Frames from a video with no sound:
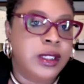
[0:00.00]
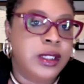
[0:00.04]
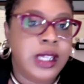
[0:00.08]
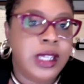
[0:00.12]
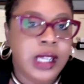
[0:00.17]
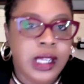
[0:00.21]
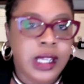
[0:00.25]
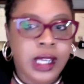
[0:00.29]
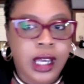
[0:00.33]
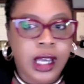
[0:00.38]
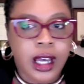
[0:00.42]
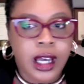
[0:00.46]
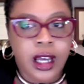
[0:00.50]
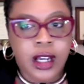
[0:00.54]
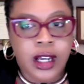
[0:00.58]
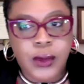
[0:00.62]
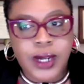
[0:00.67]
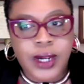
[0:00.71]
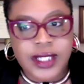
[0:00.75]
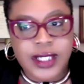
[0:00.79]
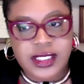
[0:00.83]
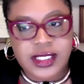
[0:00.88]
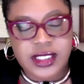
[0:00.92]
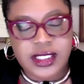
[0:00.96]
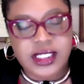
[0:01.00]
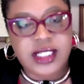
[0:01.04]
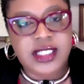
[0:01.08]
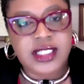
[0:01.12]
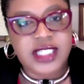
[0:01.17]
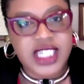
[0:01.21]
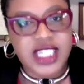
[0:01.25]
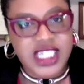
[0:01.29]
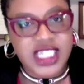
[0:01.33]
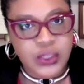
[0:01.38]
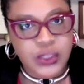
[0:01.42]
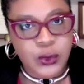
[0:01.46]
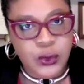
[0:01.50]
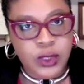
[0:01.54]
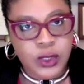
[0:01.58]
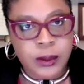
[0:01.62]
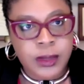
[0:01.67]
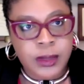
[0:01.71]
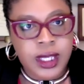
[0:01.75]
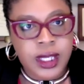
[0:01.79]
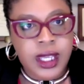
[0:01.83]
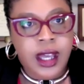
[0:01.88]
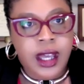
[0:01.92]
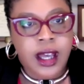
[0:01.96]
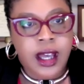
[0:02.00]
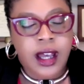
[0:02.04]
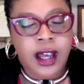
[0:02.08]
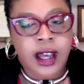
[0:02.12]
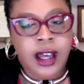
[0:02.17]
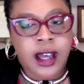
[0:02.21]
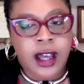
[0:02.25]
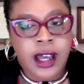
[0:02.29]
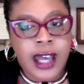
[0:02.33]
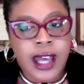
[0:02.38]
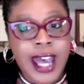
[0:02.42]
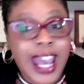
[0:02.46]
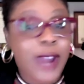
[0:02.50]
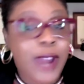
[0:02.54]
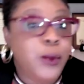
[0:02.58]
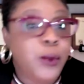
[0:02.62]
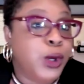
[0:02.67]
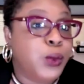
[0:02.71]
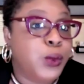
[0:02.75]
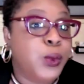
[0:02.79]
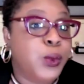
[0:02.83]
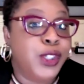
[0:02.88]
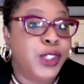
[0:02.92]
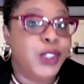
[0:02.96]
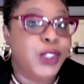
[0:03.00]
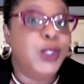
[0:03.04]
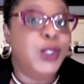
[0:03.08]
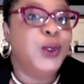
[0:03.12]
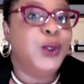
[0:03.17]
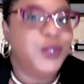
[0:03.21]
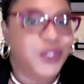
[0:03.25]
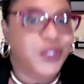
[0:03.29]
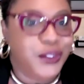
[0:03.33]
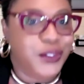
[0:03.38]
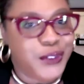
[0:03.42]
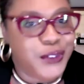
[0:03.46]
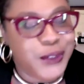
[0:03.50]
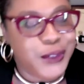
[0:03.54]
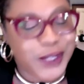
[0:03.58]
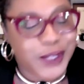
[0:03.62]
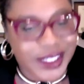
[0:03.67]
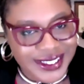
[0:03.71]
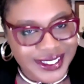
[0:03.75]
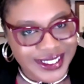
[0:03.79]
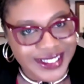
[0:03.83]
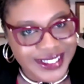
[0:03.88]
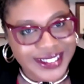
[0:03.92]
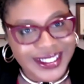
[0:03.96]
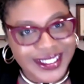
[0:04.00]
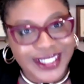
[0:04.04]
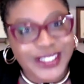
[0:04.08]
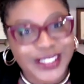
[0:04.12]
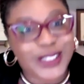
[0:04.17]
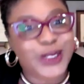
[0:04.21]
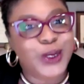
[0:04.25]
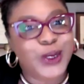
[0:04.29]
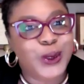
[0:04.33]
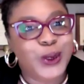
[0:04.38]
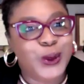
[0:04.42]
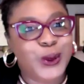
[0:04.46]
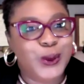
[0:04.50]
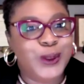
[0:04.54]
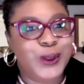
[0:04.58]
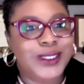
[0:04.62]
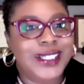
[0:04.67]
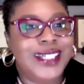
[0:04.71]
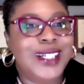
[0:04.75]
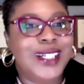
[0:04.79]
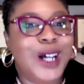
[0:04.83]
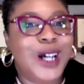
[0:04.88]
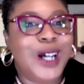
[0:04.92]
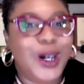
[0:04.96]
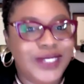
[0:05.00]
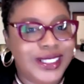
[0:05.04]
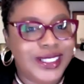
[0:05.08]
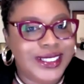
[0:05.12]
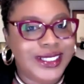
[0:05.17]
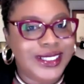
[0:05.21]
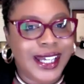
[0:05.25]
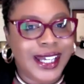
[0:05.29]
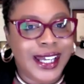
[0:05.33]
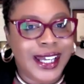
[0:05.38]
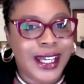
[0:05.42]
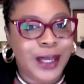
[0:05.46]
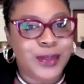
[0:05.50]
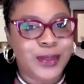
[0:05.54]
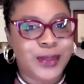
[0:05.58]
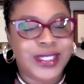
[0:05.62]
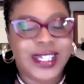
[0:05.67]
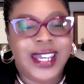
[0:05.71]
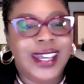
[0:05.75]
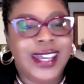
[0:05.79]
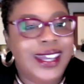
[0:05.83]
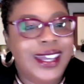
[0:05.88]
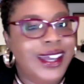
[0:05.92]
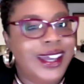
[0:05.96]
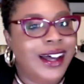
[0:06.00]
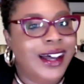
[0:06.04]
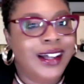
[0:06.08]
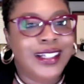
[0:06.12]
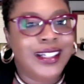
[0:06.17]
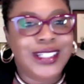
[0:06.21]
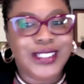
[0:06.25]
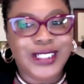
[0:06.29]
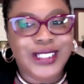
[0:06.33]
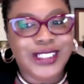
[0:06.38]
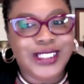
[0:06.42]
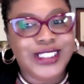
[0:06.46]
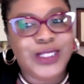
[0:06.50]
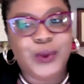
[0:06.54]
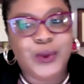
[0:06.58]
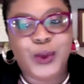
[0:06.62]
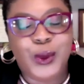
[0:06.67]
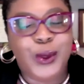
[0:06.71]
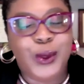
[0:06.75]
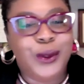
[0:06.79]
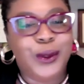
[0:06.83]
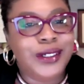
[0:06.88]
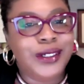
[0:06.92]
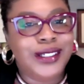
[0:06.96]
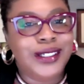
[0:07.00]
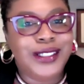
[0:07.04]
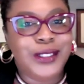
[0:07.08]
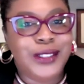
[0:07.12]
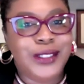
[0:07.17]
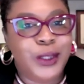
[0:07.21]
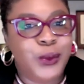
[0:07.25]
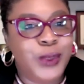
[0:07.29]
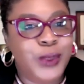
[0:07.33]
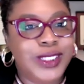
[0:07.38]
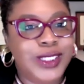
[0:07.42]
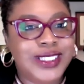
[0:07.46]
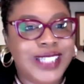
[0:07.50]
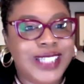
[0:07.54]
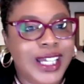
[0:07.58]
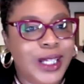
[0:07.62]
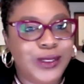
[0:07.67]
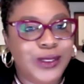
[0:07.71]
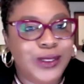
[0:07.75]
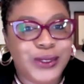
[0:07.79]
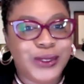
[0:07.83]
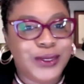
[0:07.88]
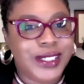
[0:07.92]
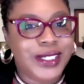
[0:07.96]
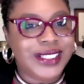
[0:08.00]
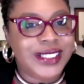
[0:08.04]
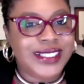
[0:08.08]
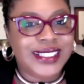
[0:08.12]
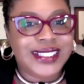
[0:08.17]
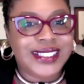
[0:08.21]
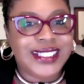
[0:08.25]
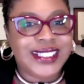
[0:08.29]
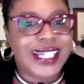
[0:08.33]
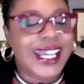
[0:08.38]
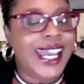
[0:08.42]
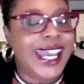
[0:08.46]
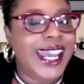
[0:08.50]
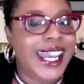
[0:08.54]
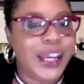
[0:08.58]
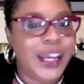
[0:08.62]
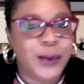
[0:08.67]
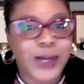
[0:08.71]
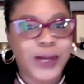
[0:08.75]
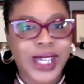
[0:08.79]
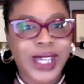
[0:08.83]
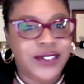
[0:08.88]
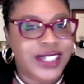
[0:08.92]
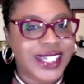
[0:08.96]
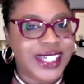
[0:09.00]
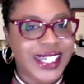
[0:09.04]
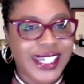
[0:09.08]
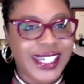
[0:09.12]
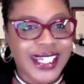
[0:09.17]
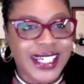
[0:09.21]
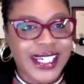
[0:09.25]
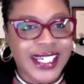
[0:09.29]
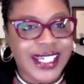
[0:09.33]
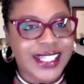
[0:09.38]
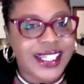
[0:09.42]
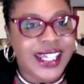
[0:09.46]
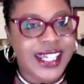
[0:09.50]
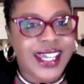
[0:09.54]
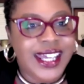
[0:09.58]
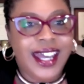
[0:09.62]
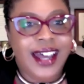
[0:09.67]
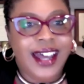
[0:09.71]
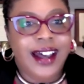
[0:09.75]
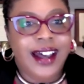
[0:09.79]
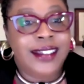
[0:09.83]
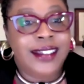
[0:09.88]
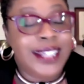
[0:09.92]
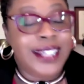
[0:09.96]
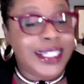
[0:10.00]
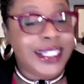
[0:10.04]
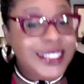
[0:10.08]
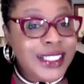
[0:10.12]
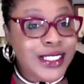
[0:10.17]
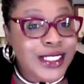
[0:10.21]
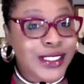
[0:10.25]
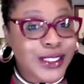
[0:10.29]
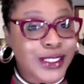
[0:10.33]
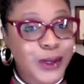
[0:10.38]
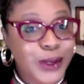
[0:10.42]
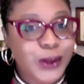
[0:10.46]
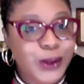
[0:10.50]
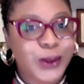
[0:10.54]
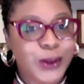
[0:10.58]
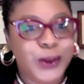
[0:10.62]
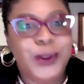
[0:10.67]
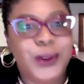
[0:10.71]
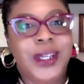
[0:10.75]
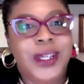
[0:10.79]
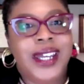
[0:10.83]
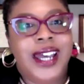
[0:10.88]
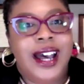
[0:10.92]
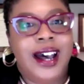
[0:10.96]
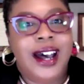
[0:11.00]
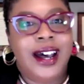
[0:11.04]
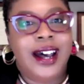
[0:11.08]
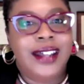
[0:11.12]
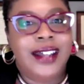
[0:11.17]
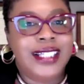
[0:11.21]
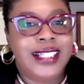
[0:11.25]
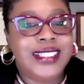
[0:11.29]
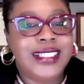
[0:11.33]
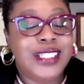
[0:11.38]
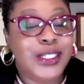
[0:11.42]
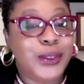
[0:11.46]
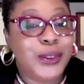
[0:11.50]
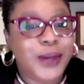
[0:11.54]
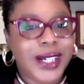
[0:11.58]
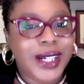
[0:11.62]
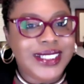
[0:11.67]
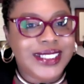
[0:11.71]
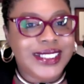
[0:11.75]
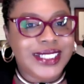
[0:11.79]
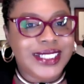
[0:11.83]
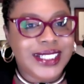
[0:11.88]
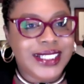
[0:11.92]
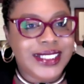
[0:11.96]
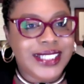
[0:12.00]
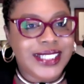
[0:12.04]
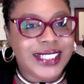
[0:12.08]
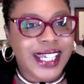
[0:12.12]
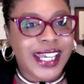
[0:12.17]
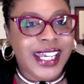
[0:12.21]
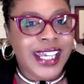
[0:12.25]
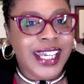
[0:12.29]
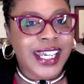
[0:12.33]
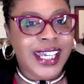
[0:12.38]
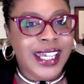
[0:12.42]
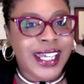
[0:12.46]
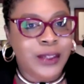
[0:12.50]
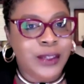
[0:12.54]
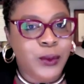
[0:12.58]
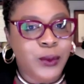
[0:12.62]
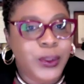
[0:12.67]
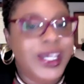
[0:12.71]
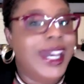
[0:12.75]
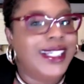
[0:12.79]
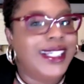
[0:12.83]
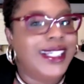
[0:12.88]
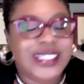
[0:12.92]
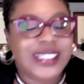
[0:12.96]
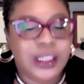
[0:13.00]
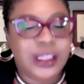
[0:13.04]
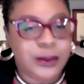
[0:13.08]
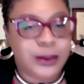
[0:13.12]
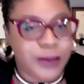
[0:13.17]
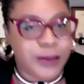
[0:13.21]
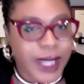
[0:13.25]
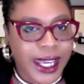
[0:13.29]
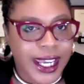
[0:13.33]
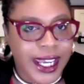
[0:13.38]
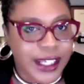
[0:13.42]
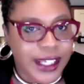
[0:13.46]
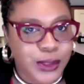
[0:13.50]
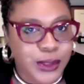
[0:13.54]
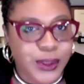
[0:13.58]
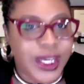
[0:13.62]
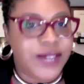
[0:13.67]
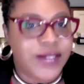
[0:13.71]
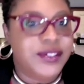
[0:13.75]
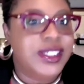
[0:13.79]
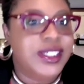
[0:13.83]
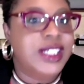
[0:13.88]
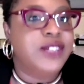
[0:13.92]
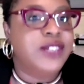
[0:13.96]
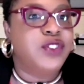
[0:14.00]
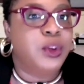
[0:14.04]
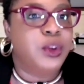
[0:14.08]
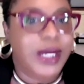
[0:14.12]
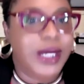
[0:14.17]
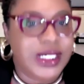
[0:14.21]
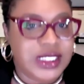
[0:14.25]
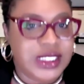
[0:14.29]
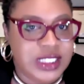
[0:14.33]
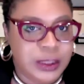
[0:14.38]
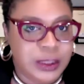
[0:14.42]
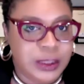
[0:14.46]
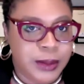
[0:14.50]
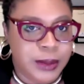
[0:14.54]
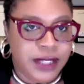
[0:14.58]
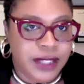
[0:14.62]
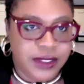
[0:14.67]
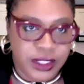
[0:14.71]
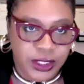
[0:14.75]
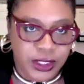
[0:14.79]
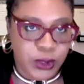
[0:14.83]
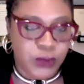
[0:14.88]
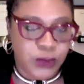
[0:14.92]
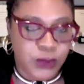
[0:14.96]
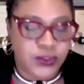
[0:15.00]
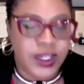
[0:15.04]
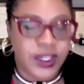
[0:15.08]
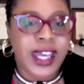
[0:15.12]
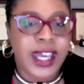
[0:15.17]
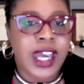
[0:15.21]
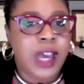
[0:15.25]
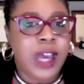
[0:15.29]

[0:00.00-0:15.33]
of the crisis continuum. I work with youth, for instance, in schools, and oftentimes our clinician will, reach out to us and say, hey, we have a kid that's in a school that's in crisis, and we ask them, hey, do you have any information about the youth?